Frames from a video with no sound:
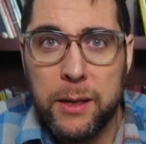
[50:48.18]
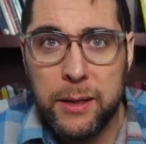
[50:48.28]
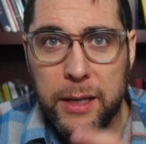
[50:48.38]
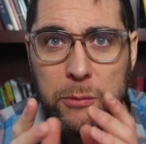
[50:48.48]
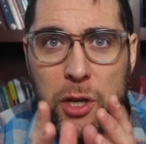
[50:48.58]

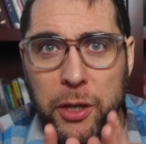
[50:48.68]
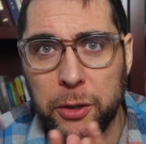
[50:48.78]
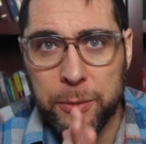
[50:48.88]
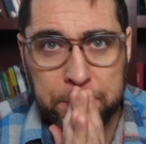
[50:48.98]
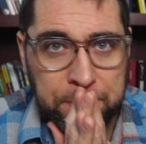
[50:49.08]
Kim Jong
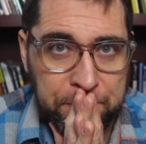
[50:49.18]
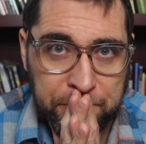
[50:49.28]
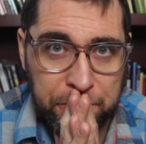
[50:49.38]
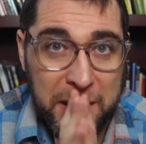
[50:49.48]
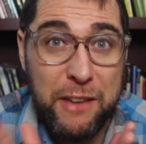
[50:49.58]
Un,
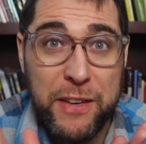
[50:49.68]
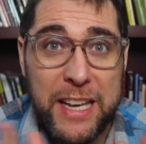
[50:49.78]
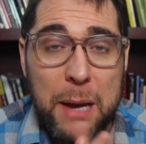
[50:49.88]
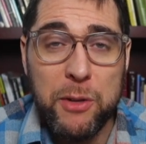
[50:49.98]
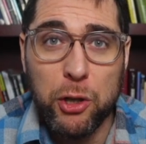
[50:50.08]
if he
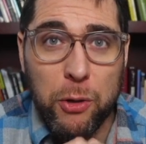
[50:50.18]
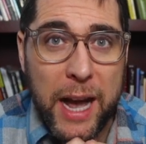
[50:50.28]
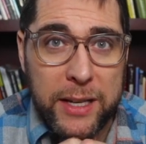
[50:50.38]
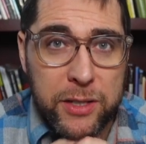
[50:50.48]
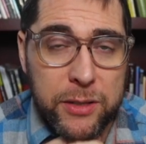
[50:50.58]
came to
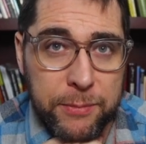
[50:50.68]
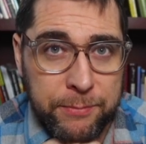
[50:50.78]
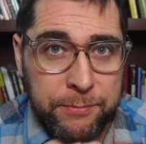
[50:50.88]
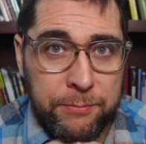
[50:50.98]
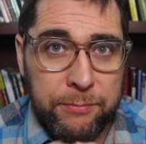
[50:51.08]
Christ,
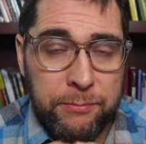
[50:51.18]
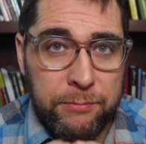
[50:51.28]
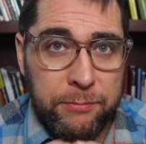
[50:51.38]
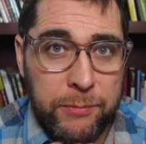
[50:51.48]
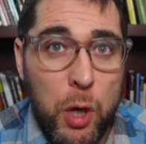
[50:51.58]

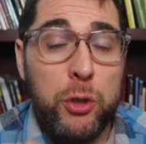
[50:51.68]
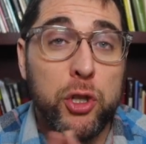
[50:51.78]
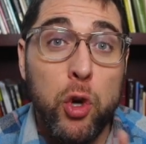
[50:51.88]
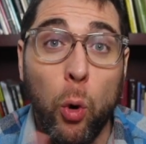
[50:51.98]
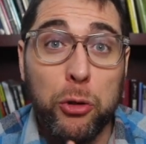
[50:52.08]
who's
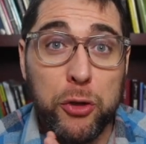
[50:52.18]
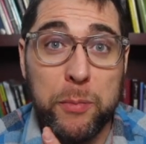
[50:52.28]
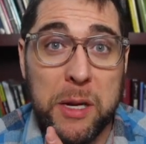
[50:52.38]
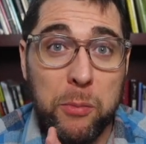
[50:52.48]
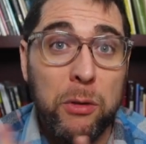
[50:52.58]
tortured
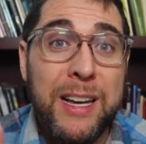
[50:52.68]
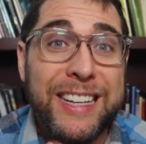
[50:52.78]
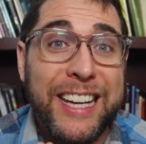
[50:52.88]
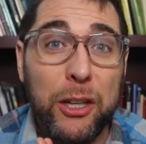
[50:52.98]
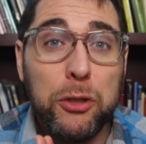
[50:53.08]
people,
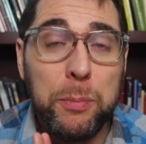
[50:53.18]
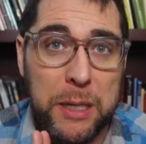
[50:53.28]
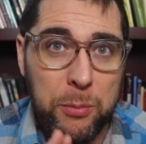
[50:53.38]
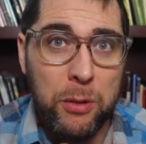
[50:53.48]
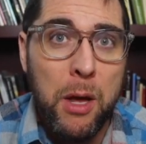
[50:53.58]
killed
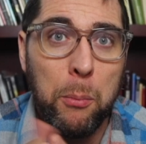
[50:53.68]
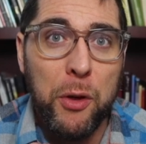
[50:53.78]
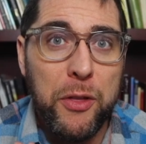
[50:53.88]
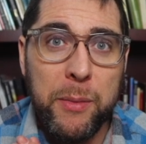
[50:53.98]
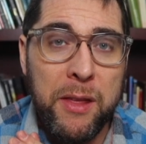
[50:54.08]
people,
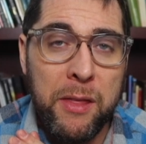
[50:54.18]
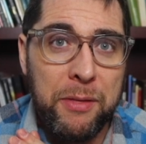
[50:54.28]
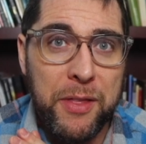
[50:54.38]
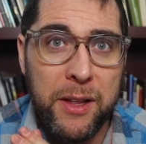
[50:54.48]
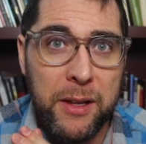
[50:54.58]
put them
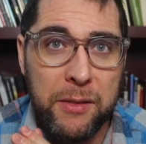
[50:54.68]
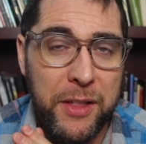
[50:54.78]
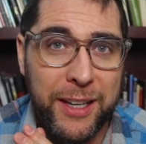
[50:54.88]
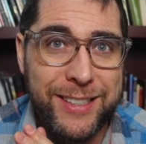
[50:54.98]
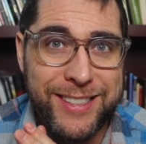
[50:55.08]
in the
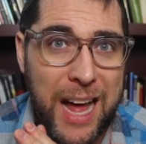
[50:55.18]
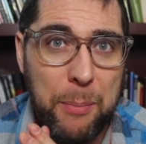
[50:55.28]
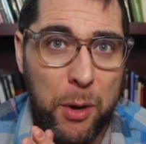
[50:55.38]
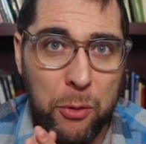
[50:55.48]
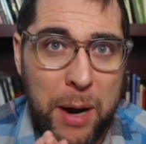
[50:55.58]
the
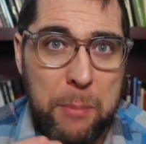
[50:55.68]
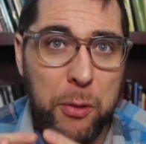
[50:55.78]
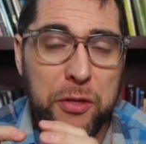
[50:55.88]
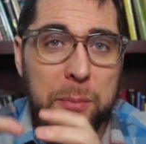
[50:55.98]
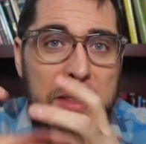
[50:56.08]
Gestapo, right?
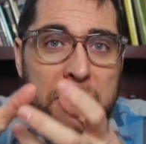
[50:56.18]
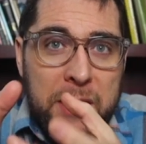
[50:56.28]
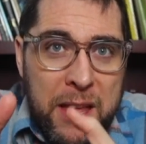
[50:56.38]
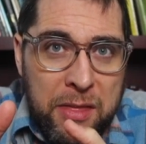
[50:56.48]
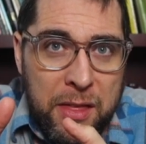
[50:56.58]
Put them in
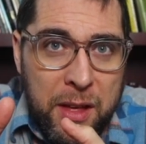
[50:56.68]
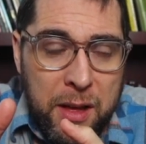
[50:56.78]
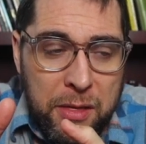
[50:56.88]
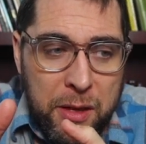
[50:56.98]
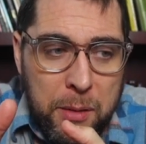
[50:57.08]
in
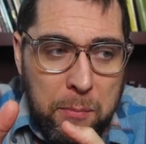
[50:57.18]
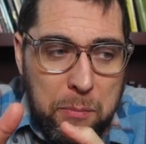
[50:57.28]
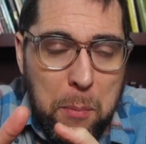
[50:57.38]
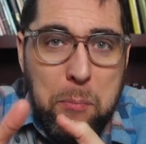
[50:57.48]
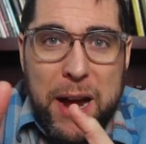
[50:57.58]
the the
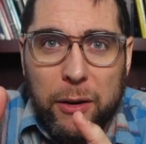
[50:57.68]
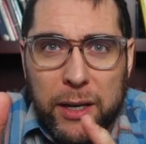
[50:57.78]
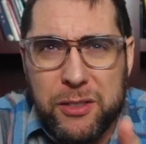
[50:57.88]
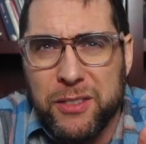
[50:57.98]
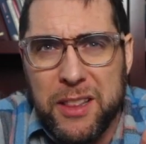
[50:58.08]
the
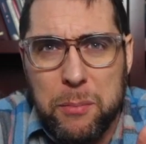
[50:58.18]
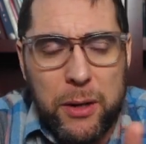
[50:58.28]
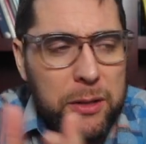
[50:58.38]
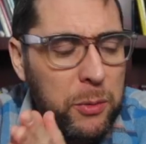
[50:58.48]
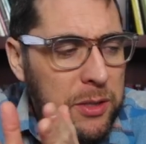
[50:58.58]
barracks, or not the
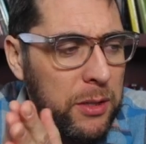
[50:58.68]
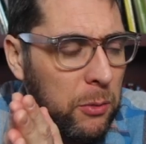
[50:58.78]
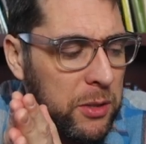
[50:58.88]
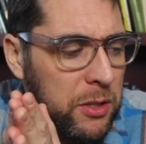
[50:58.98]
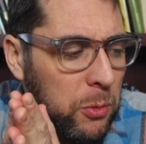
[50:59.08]
barracks. What's the
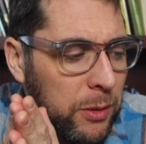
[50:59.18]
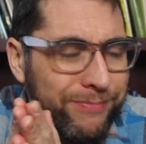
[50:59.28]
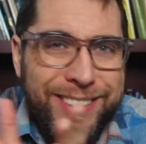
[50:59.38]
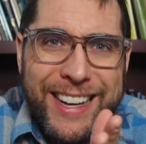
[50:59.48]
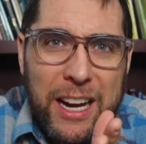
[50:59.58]
what's the word?
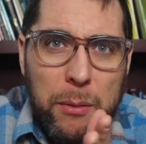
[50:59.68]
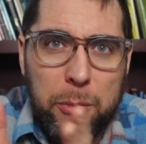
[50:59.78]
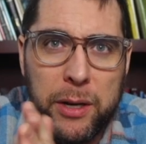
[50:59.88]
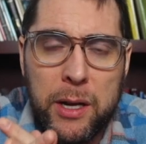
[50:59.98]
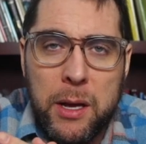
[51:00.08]
I can't remember
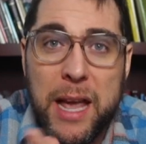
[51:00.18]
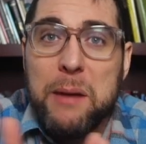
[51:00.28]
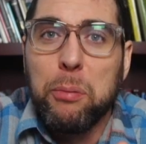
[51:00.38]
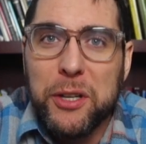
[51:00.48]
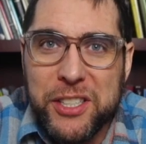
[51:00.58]
it. In
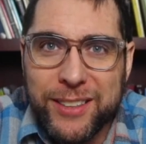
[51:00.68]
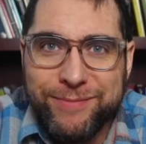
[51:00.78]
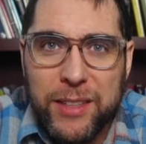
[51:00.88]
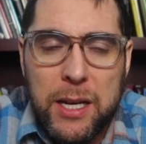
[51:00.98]
prison.